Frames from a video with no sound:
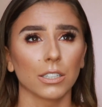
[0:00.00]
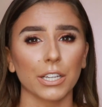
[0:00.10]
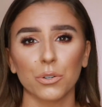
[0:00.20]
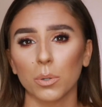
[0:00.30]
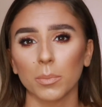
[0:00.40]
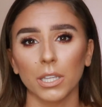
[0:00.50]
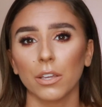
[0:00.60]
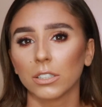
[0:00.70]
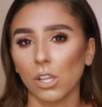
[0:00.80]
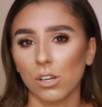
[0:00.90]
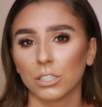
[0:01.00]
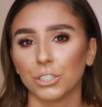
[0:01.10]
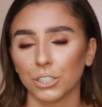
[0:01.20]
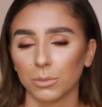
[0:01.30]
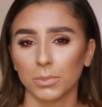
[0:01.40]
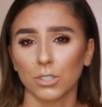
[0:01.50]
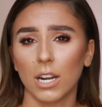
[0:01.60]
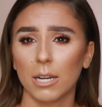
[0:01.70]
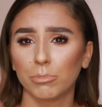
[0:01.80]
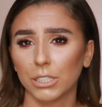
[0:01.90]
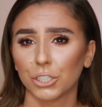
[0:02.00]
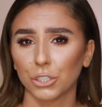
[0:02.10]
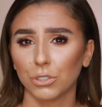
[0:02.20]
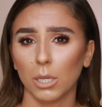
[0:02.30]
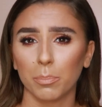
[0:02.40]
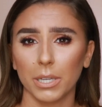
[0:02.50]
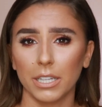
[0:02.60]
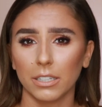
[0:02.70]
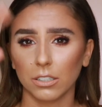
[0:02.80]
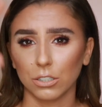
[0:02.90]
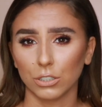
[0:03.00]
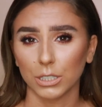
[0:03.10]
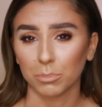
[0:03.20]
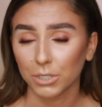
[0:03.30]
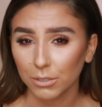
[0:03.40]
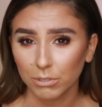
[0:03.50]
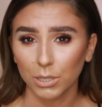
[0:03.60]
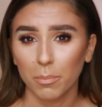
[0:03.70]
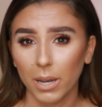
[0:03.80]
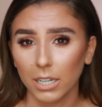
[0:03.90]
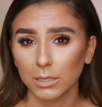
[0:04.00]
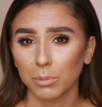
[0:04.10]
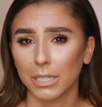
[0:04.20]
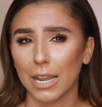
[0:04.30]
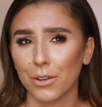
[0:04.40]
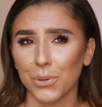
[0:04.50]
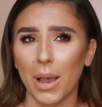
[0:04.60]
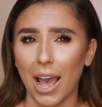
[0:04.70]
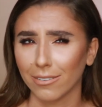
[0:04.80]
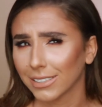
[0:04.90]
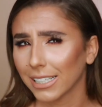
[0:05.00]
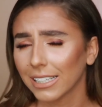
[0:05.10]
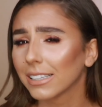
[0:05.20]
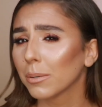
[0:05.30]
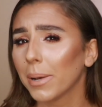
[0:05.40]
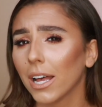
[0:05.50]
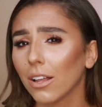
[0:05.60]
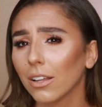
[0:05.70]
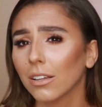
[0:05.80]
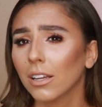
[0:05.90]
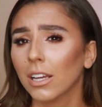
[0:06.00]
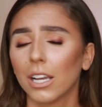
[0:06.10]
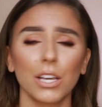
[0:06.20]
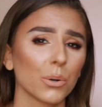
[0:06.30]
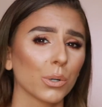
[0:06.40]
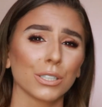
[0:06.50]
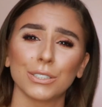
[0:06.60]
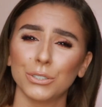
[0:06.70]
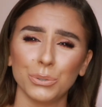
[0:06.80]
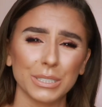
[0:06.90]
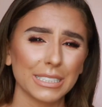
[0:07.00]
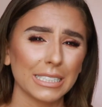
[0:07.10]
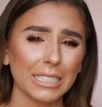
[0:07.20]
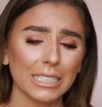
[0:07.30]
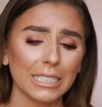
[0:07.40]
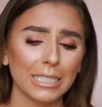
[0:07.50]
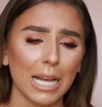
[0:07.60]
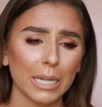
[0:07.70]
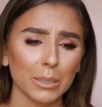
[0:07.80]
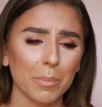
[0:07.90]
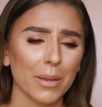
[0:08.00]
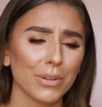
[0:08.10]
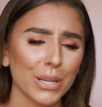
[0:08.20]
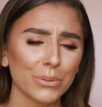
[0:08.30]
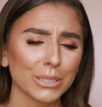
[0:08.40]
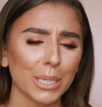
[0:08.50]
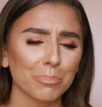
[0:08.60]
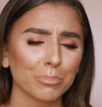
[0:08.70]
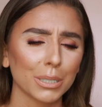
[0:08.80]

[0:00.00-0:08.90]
Like normally as long as you're subscribed it shows up in the little subscription box, but now you have to hit the bell in order to see that my video is up.